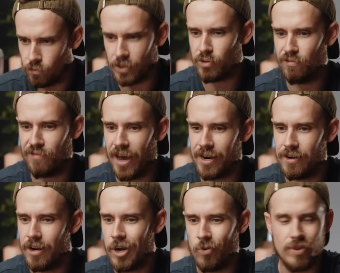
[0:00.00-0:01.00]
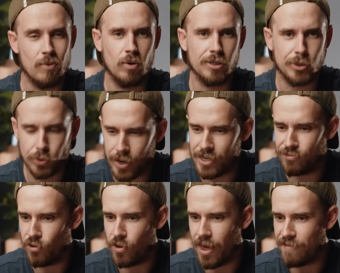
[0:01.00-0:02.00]
Once we've found it, we then want to
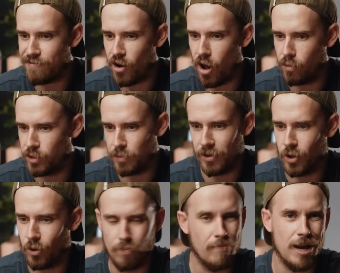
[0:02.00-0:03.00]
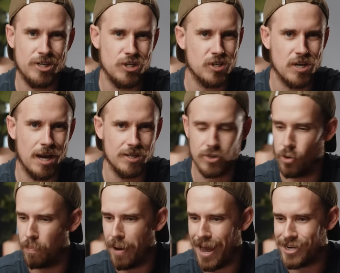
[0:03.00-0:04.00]
transfer that file, which will be called magisk
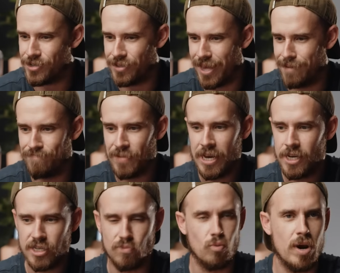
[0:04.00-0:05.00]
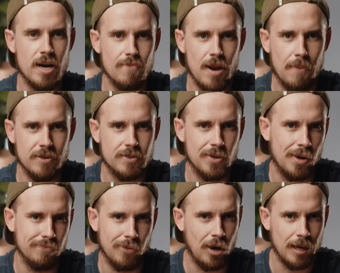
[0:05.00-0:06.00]
underscore patched and then some random
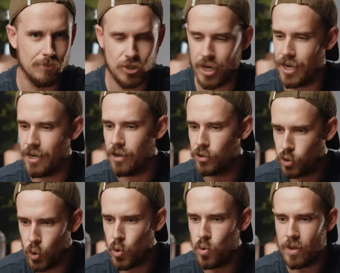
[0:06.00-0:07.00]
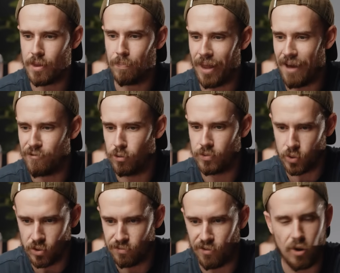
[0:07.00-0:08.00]
numbers.img to the platform
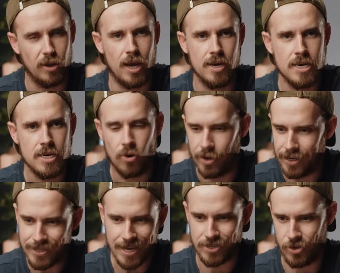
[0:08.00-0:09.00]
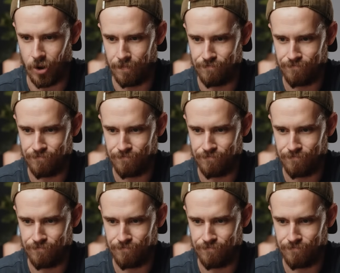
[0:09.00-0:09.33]
tools folder on our desktop.